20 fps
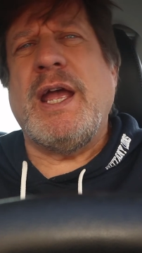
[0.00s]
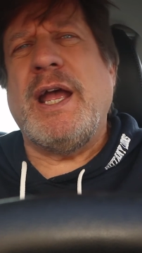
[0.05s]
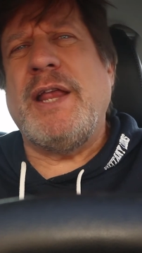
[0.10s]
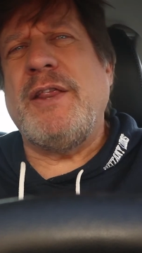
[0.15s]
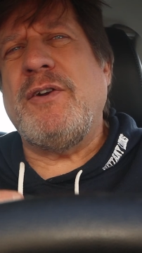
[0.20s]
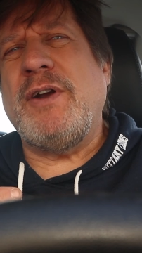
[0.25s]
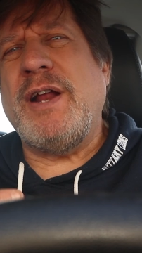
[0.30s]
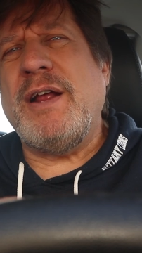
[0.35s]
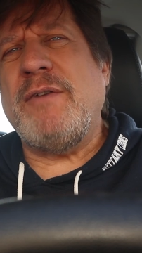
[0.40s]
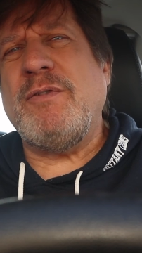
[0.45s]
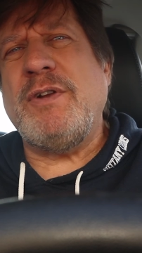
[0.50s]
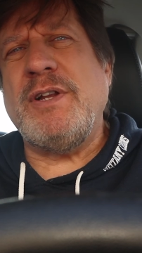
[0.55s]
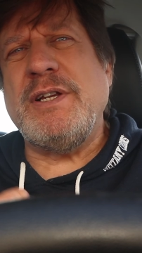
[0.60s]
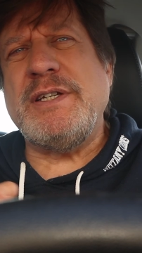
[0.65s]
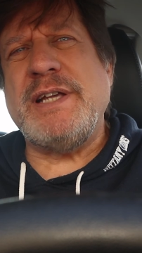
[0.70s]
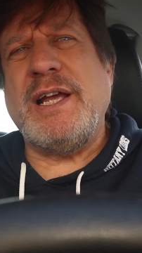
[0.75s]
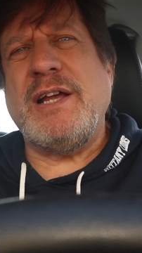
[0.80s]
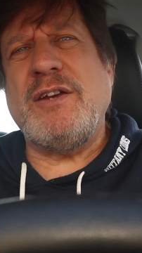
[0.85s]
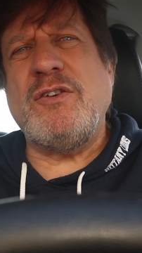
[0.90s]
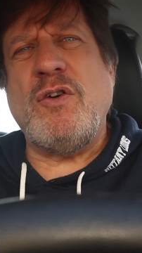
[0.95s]
And they're not really
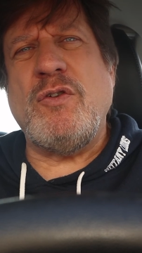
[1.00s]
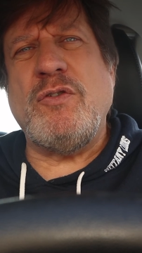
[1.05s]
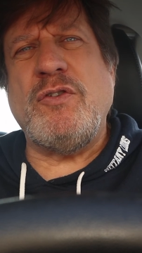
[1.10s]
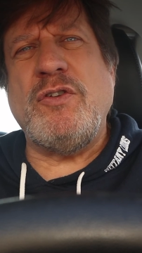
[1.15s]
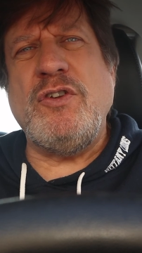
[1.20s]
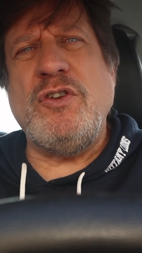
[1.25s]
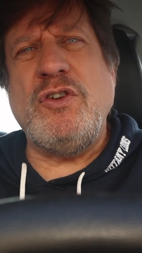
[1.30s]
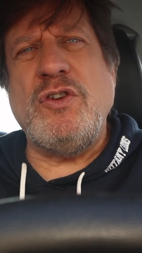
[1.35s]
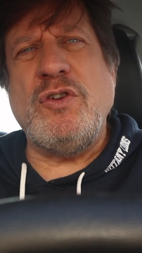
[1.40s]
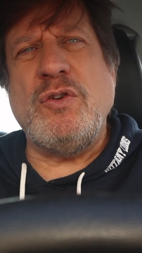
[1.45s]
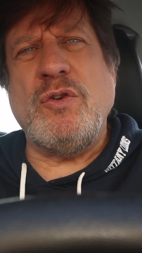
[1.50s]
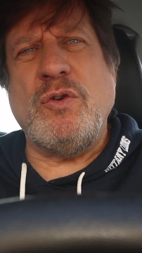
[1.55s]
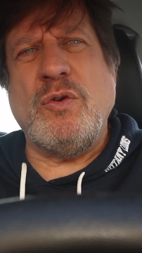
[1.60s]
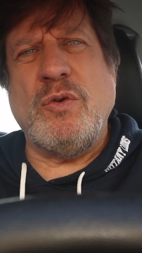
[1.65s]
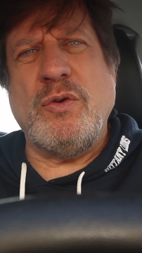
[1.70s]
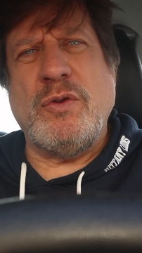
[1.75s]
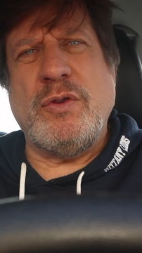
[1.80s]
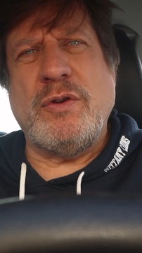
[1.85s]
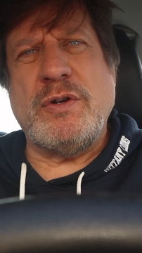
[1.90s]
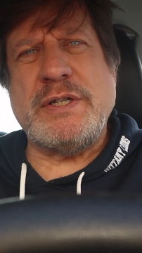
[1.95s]
saying no to
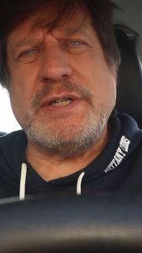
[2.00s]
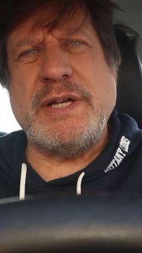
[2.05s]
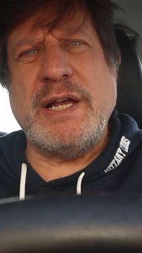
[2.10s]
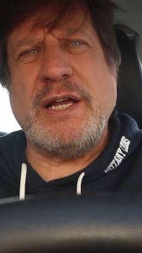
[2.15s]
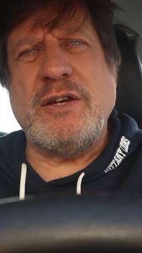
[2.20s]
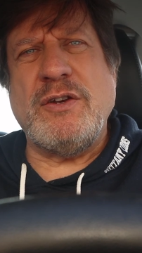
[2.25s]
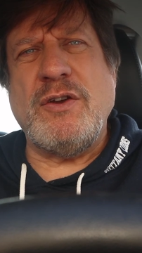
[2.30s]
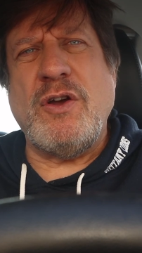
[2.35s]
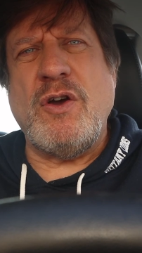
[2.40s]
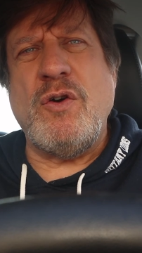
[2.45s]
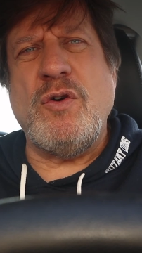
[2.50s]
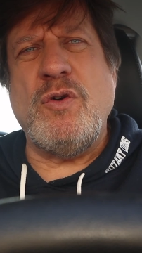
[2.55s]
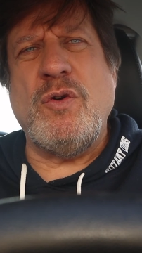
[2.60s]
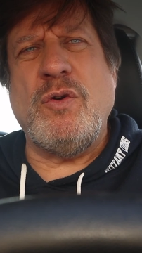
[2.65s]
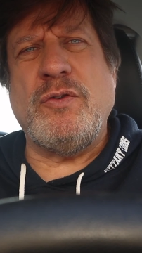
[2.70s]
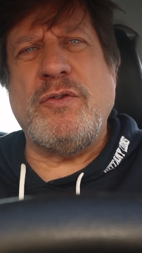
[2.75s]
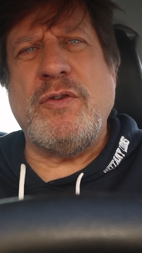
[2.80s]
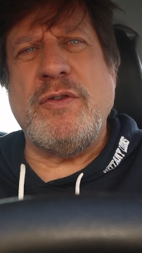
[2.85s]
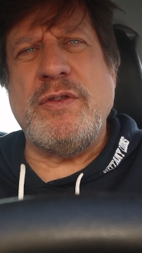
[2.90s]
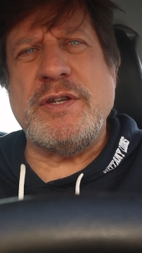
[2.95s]
you. They're saying
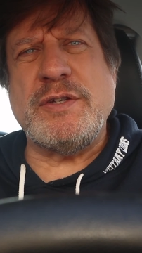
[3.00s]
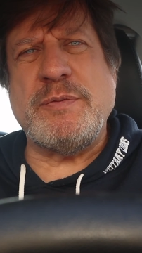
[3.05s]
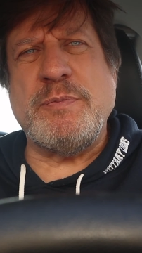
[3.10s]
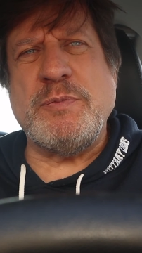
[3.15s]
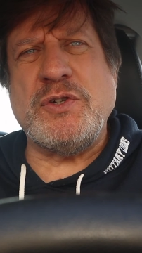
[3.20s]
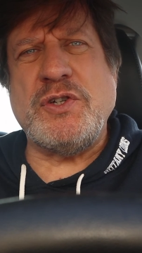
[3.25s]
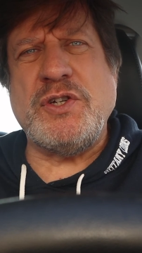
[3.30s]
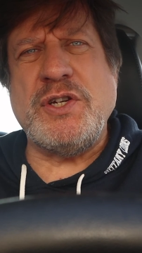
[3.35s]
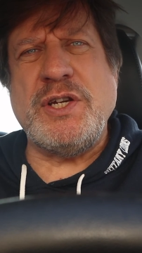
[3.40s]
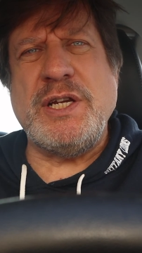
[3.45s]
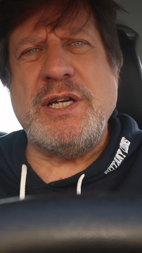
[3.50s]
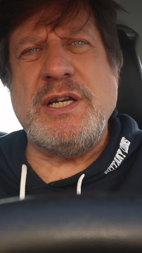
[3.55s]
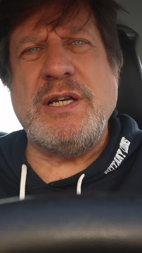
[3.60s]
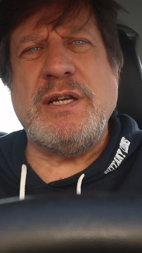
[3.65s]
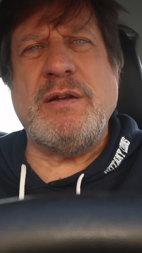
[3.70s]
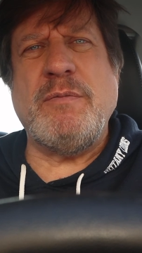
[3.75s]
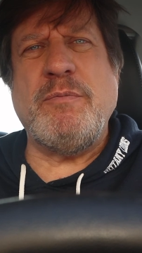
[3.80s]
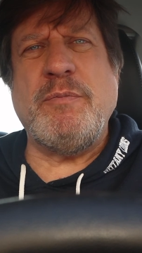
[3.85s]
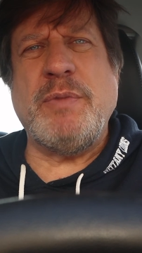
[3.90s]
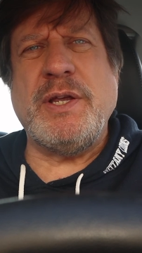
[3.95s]
no to this
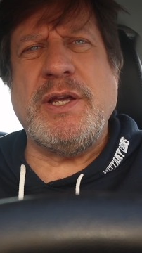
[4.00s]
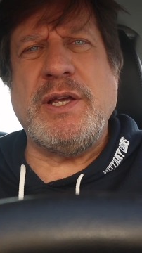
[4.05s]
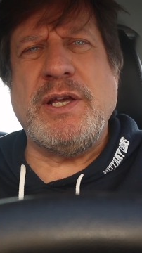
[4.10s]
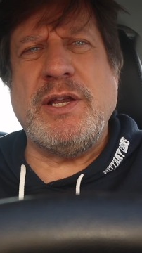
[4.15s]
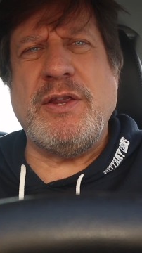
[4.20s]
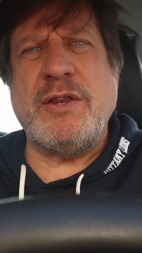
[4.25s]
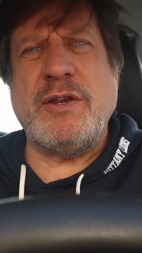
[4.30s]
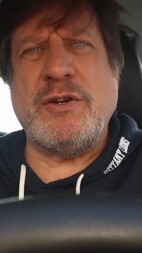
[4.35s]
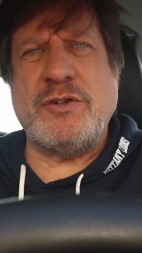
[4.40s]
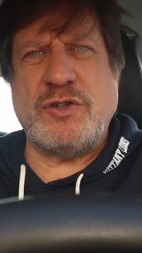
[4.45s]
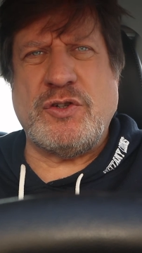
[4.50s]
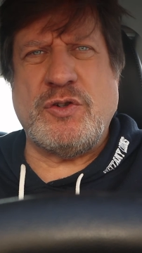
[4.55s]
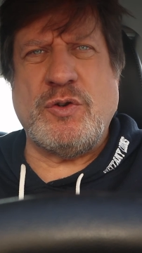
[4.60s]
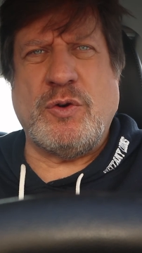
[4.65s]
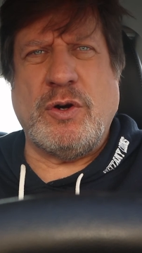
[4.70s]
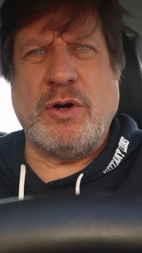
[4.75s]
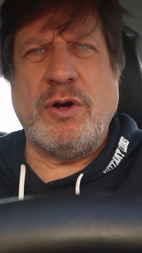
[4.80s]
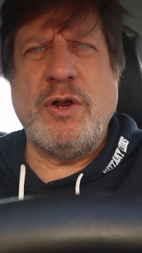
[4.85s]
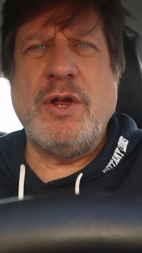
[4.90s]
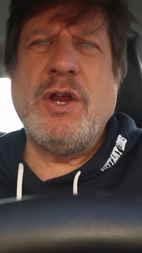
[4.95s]
machine being in their
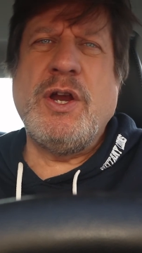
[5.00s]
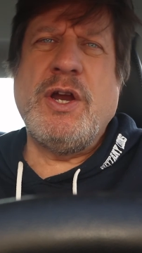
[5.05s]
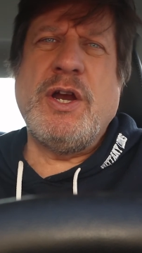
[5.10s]
store.